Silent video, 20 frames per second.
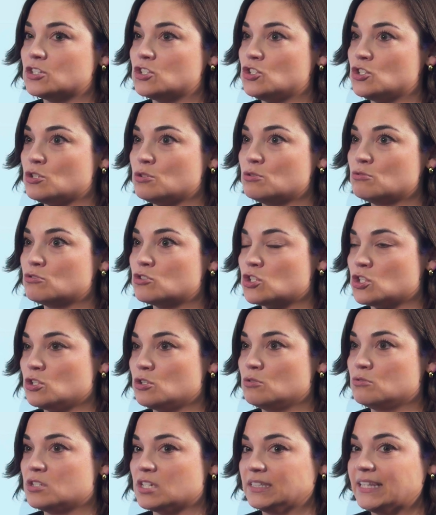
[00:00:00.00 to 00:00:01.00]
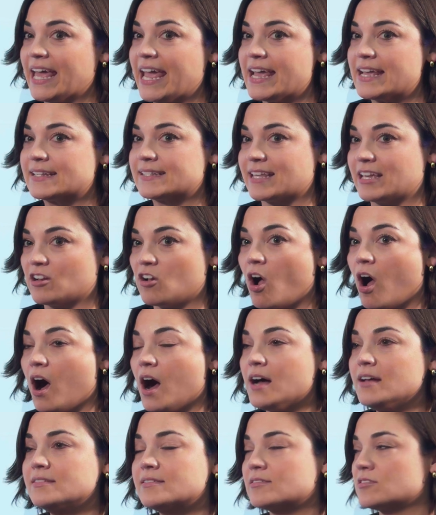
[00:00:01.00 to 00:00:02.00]
Due to delays and
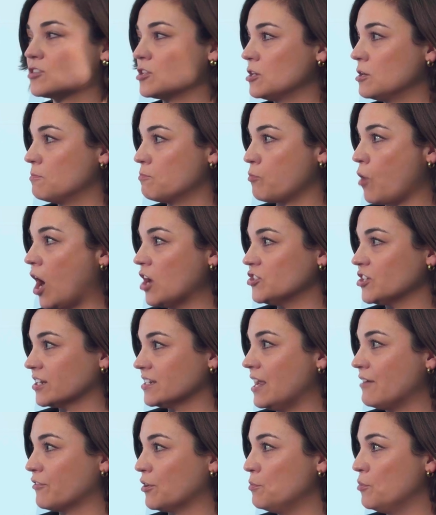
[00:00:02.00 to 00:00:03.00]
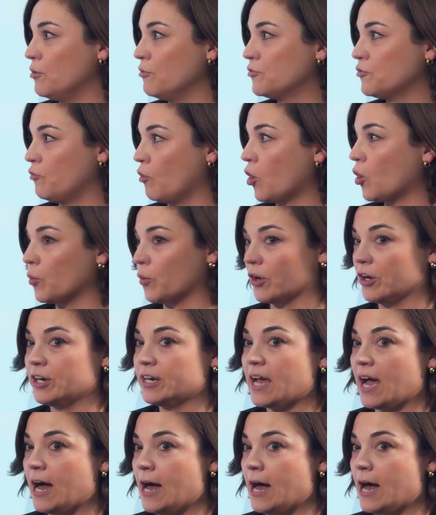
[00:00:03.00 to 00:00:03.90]
costs, the project never moved forward,